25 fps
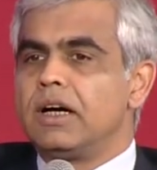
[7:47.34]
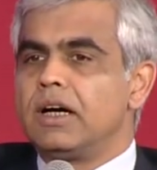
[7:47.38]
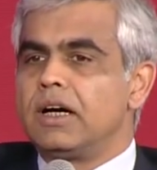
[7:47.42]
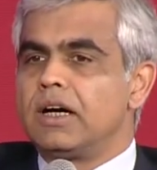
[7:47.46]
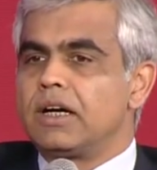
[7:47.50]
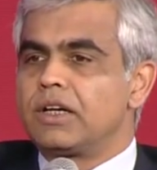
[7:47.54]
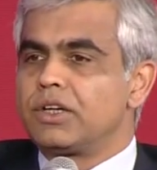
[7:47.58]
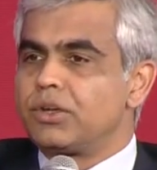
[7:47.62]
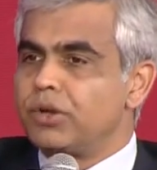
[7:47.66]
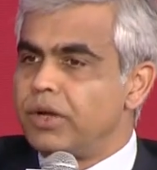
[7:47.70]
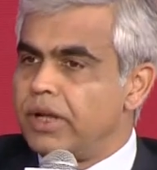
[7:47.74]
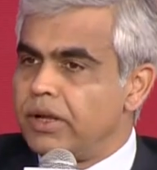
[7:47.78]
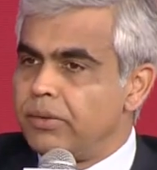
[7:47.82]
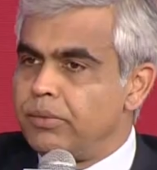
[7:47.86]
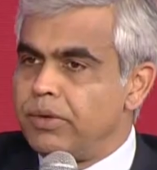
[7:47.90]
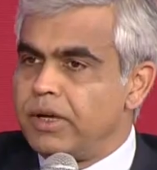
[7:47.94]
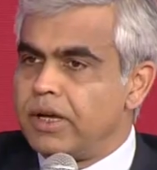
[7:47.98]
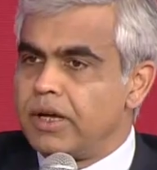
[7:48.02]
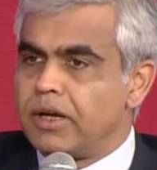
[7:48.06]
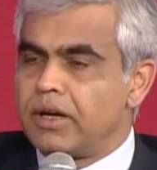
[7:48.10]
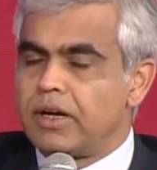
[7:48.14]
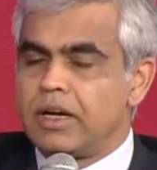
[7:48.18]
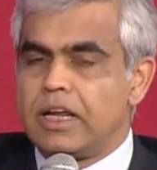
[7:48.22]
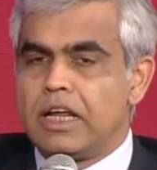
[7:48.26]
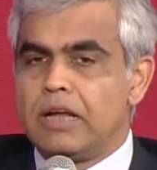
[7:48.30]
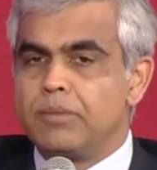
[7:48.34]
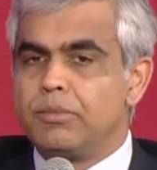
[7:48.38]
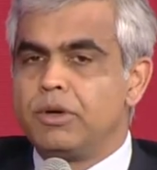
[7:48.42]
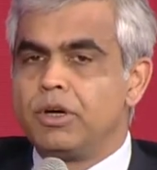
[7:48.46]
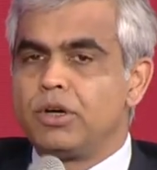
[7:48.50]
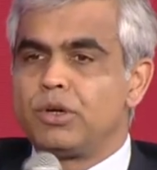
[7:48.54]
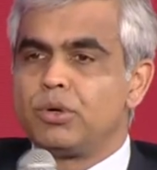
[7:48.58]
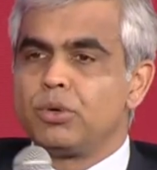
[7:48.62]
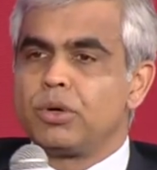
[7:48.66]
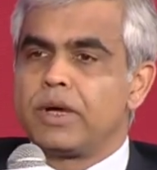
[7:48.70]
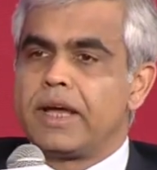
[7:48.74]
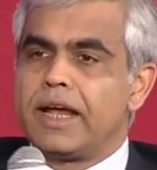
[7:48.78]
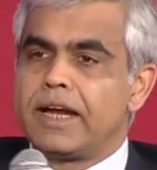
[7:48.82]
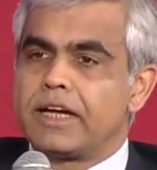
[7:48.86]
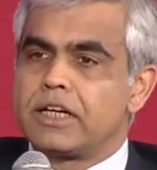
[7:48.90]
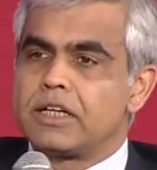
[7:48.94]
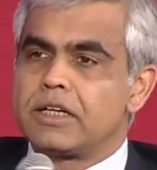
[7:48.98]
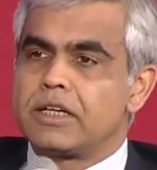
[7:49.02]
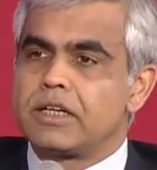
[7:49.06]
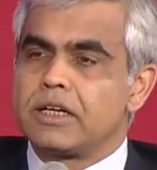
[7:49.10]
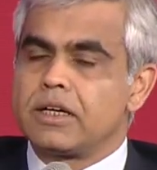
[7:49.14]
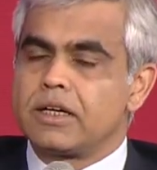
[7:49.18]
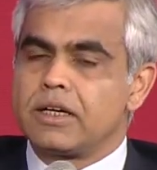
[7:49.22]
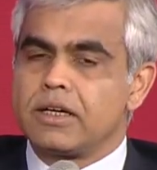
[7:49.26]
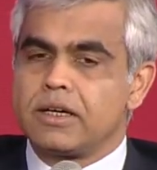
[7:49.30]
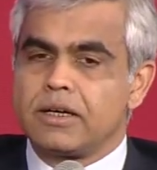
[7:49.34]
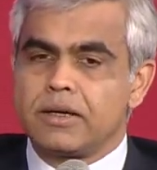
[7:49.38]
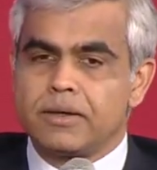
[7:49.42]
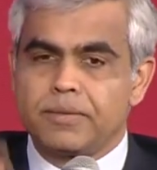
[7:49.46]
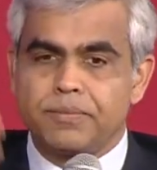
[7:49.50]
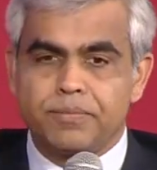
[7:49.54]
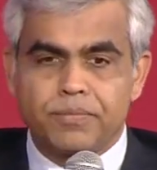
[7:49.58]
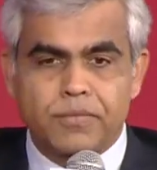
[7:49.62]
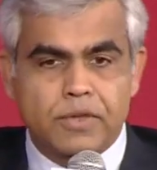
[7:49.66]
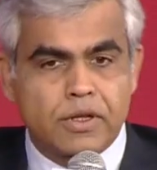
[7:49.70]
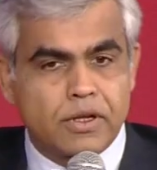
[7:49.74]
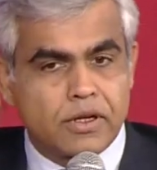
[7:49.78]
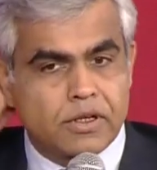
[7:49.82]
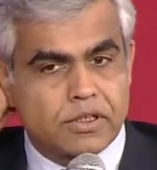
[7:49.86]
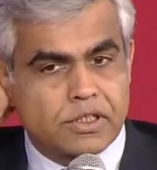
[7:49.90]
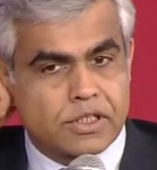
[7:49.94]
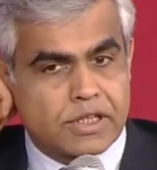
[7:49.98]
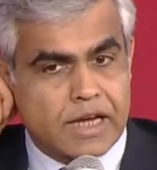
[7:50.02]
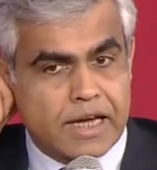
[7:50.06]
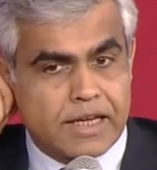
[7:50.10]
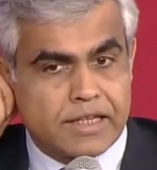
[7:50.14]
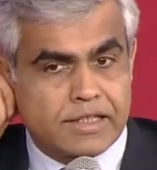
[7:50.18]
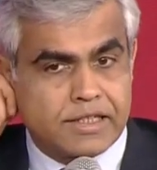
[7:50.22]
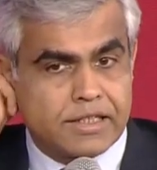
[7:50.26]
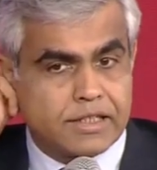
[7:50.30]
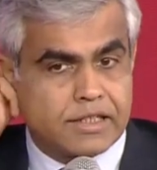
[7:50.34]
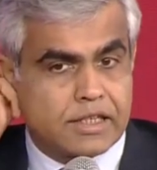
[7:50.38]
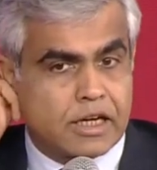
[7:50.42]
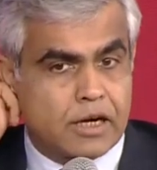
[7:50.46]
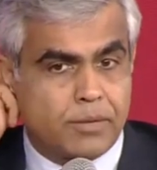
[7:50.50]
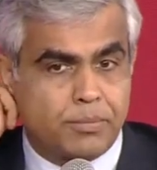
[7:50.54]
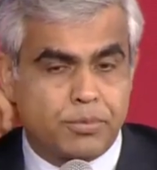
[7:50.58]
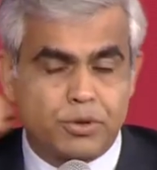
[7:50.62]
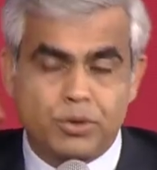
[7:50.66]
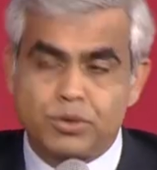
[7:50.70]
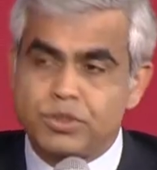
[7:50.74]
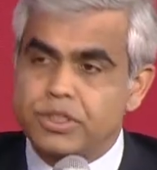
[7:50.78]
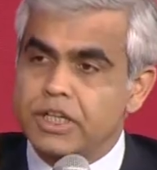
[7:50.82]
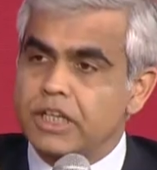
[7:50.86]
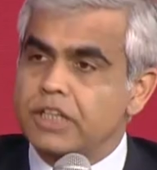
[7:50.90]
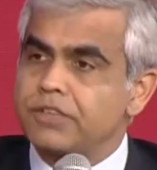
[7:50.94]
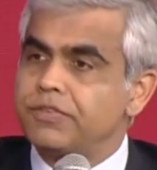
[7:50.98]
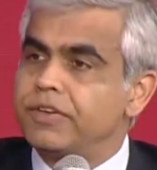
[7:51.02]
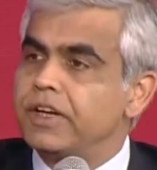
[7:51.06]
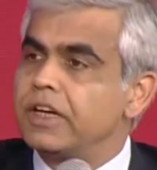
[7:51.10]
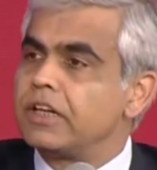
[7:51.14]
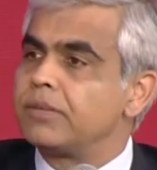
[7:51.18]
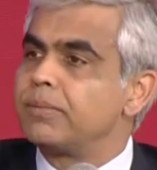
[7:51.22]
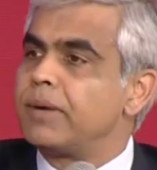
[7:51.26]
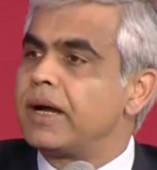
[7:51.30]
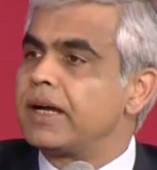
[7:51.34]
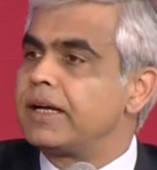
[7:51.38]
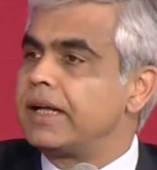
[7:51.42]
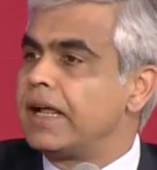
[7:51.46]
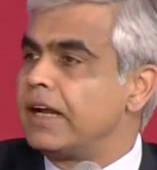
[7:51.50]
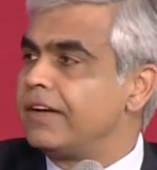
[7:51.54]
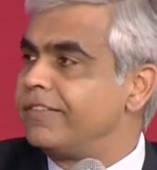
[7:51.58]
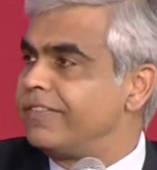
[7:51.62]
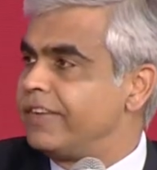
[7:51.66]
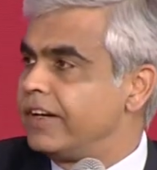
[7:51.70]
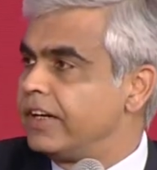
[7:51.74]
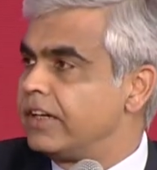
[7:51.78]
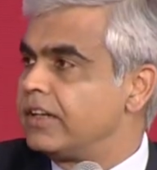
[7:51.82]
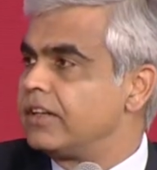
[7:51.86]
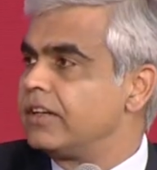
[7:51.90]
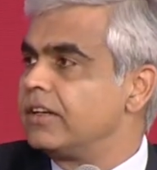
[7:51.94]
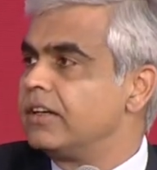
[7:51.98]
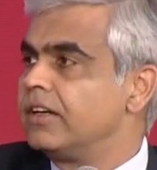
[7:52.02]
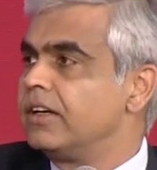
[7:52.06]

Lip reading: Today we are able to get sizes up to 6 feet by 10 feet.